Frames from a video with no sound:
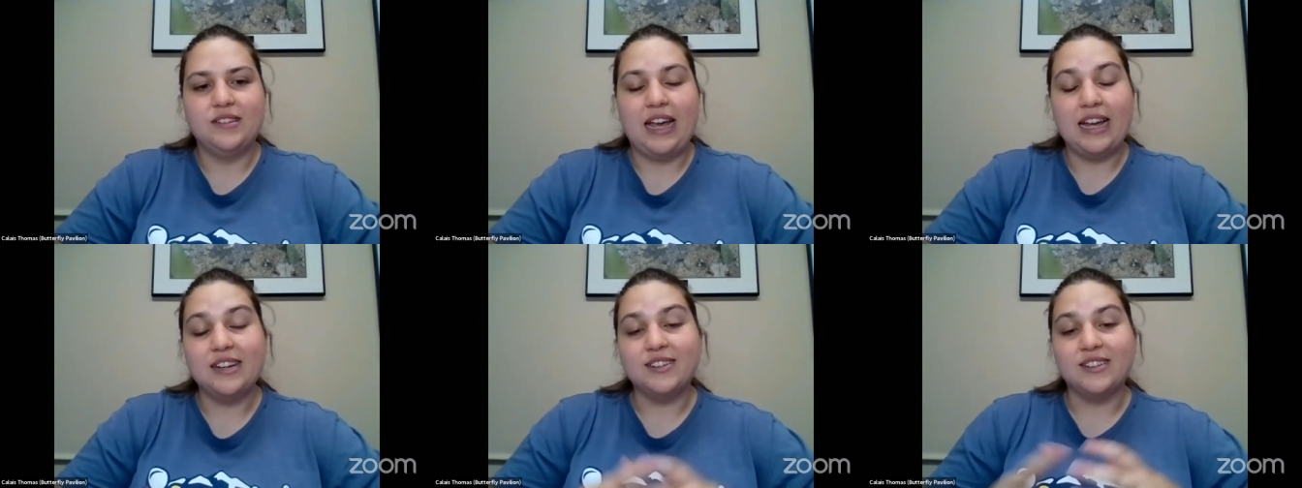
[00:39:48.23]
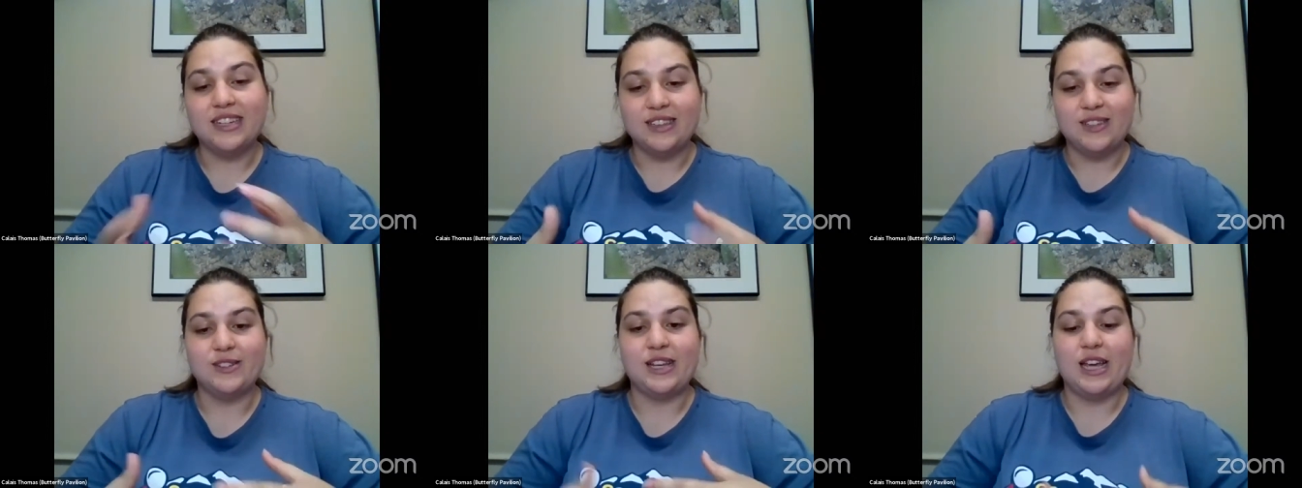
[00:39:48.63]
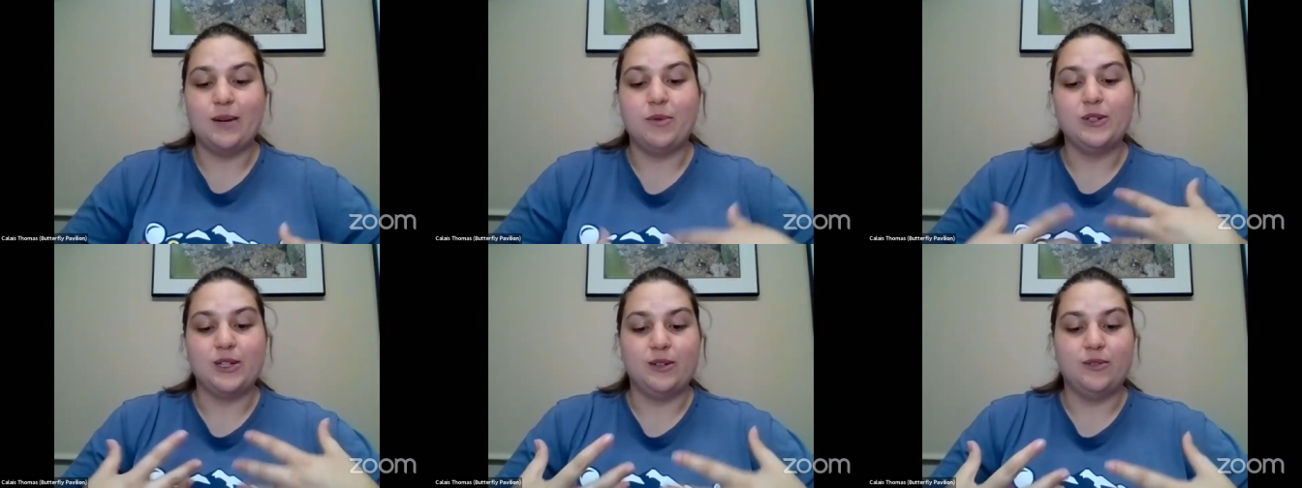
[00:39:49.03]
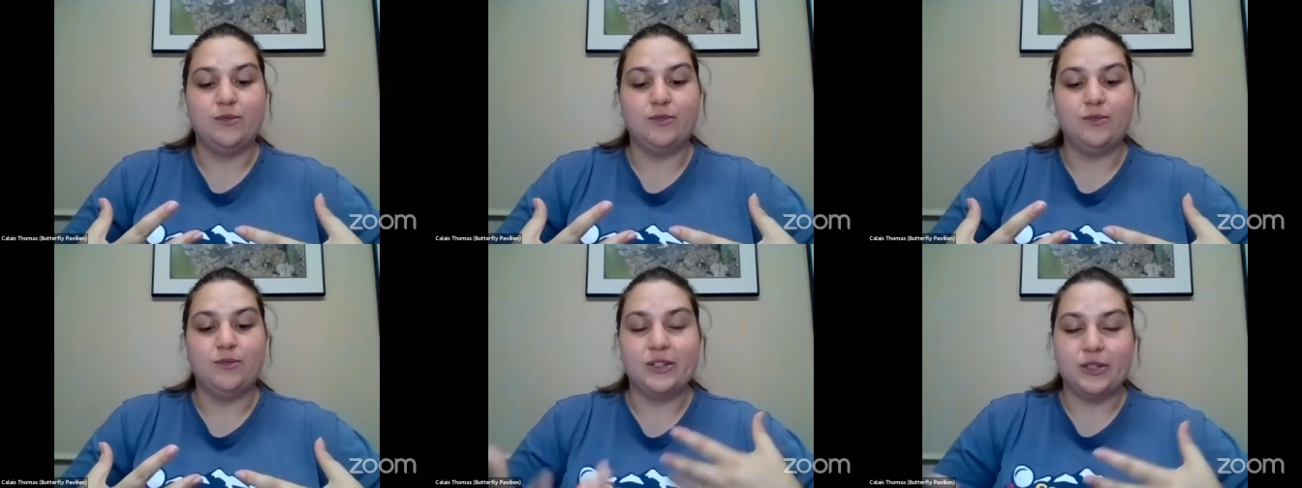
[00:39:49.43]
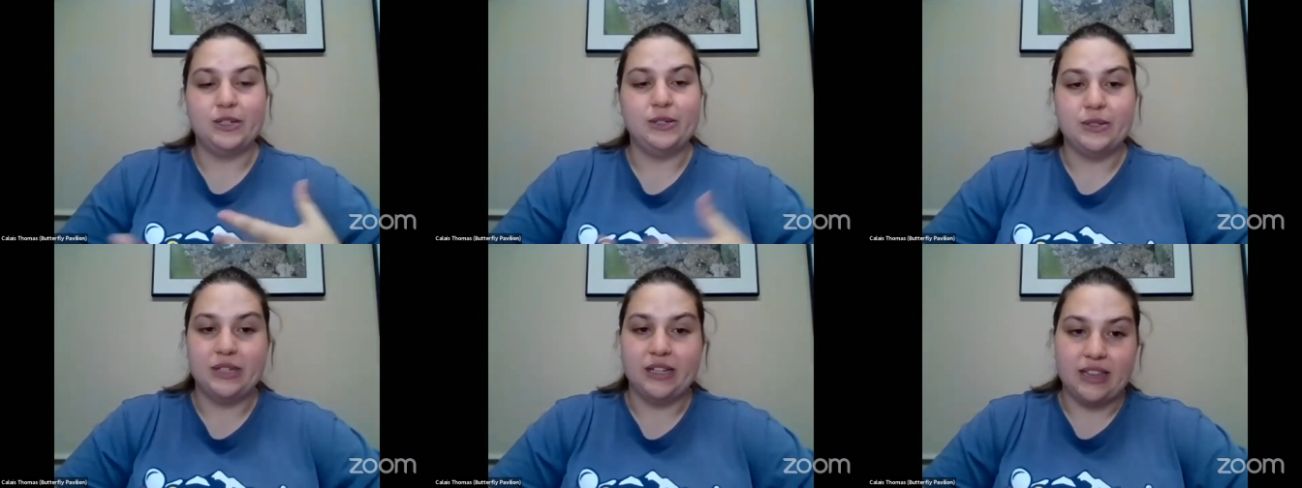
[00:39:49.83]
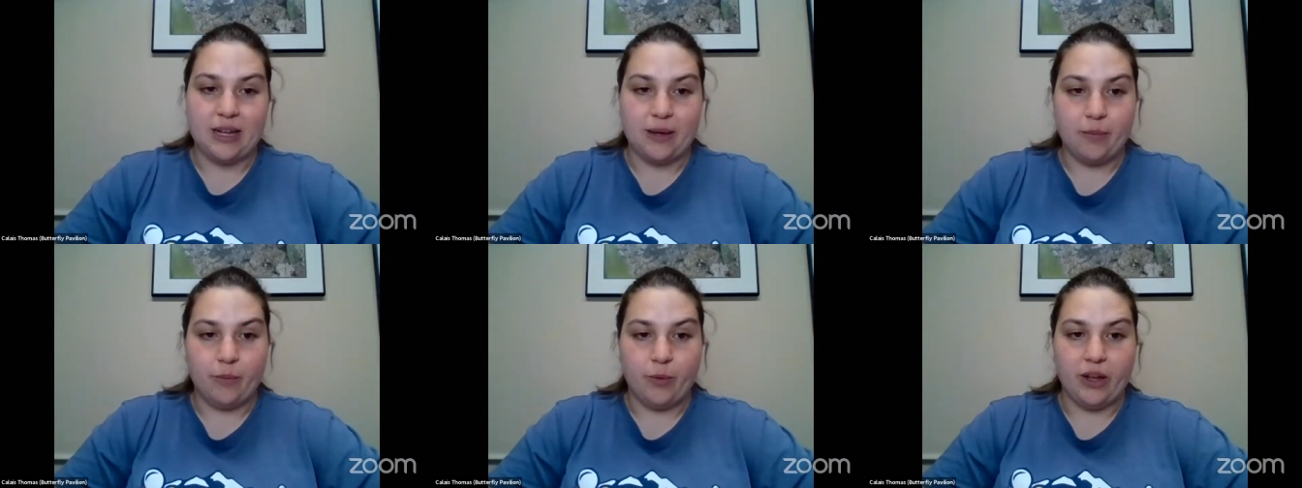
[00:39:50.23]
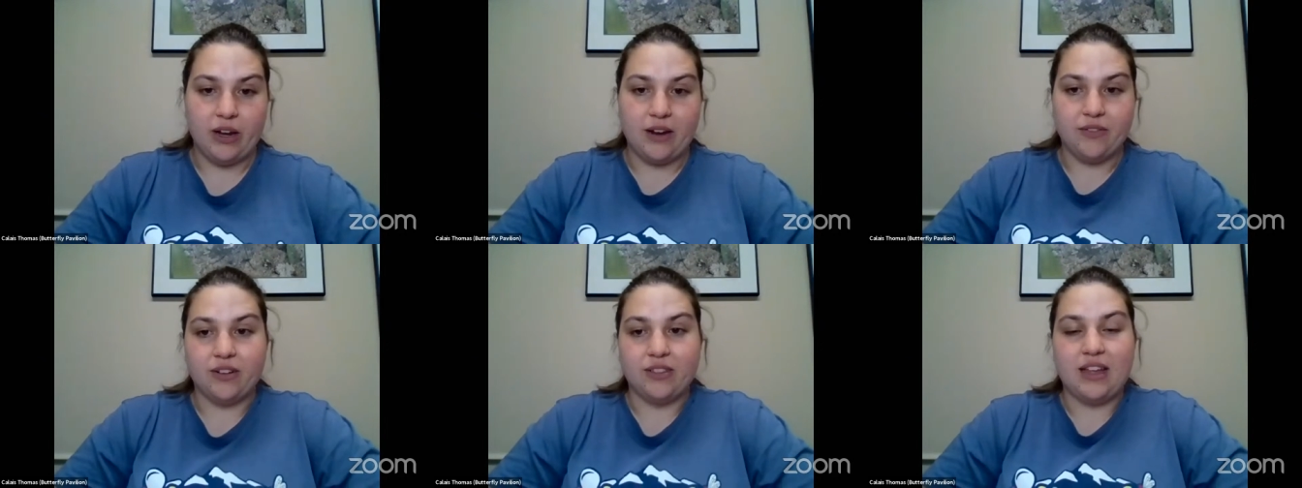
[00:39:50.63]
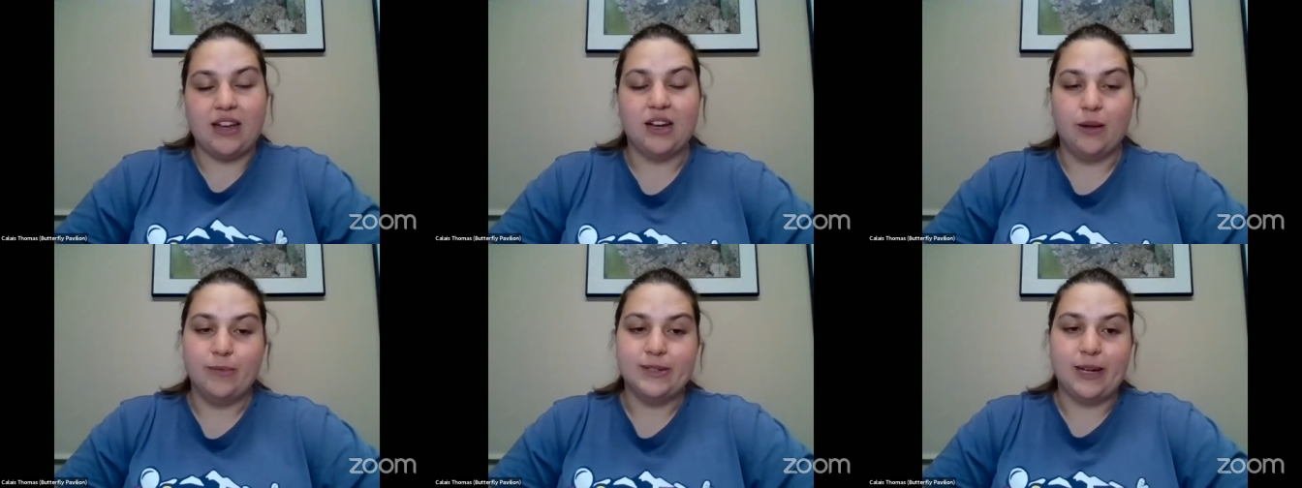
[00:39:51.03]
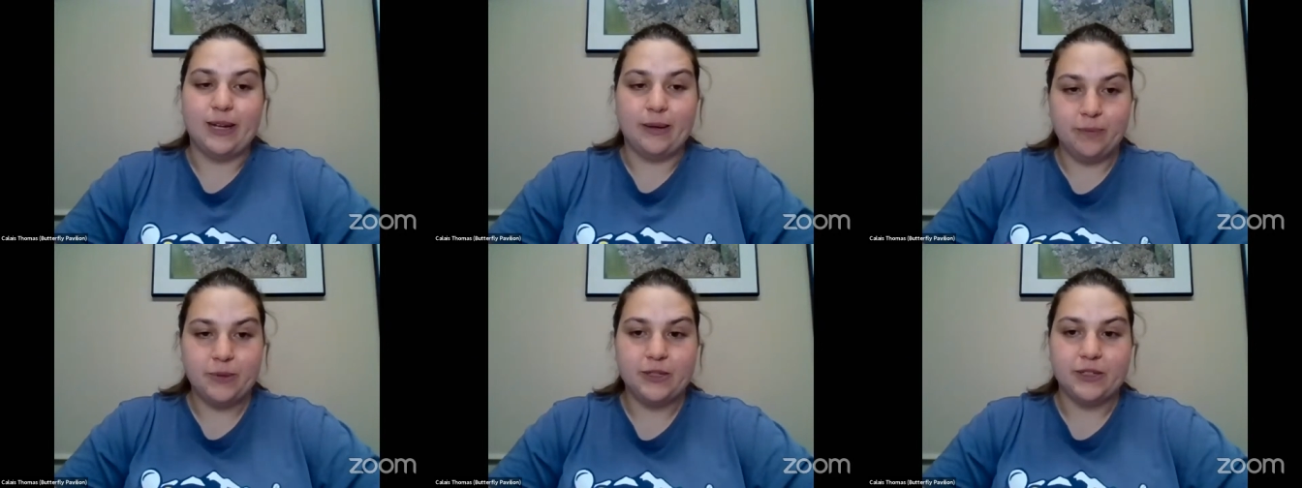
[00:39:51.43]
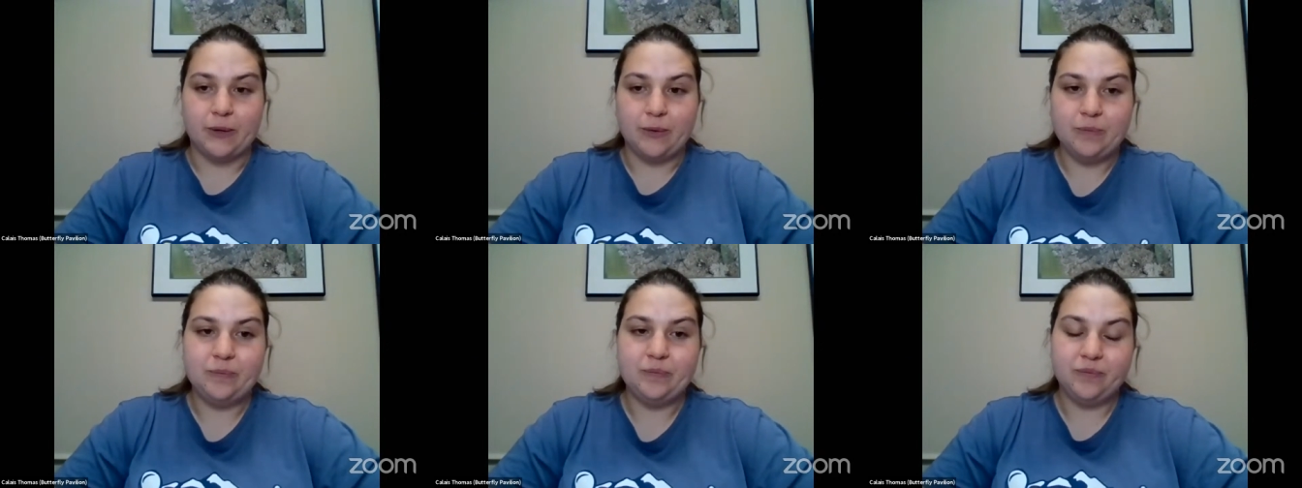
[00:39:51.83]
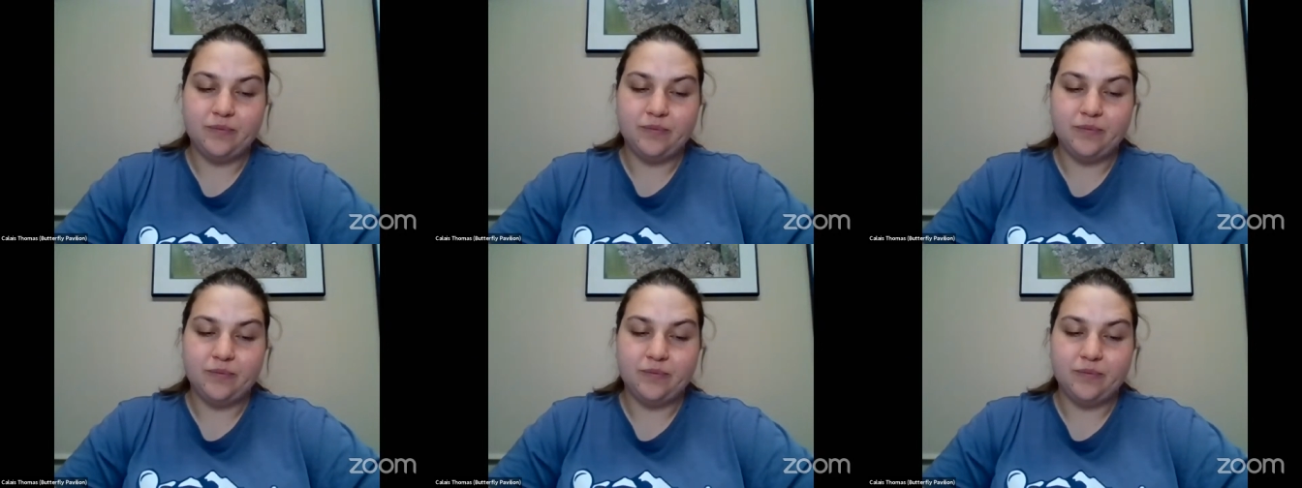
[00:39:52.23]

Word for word: handling those animals and reintroducing them whenever that comes up. So.